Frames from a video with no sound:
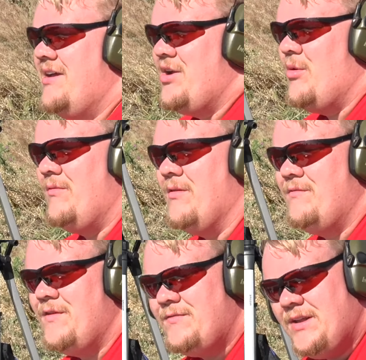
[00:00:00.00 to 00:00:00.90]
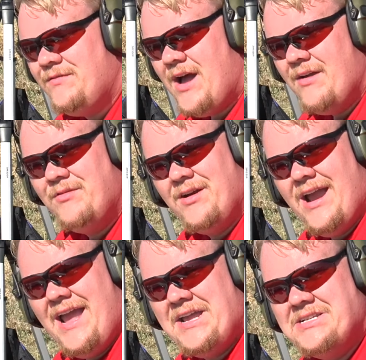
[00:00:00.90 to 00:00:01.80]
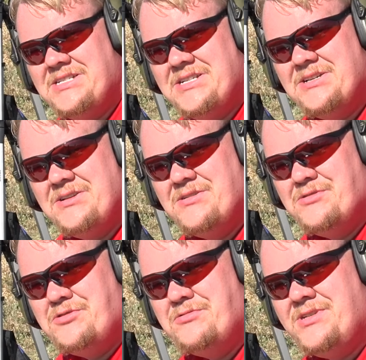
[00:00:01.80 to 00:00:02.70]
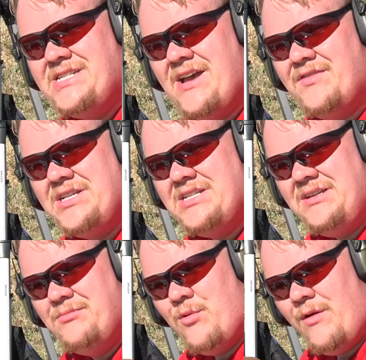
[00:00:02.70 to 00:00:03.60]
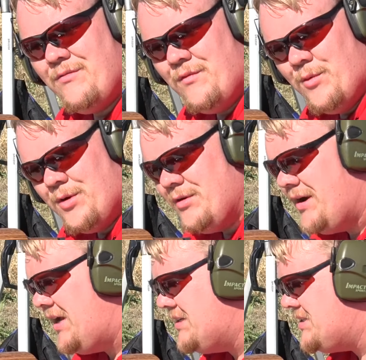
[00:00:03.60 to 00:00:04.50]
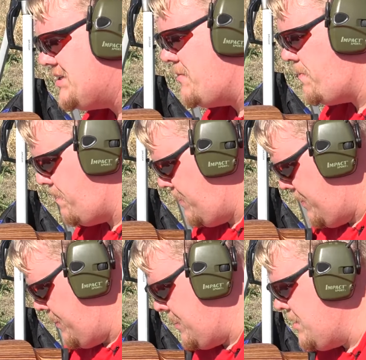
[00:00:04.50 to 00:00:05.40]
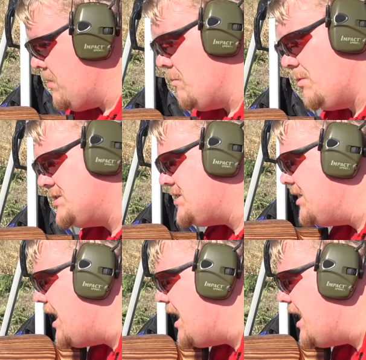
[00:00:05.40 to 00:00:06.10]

Going from 55 grains to 17.4 grains. What's going to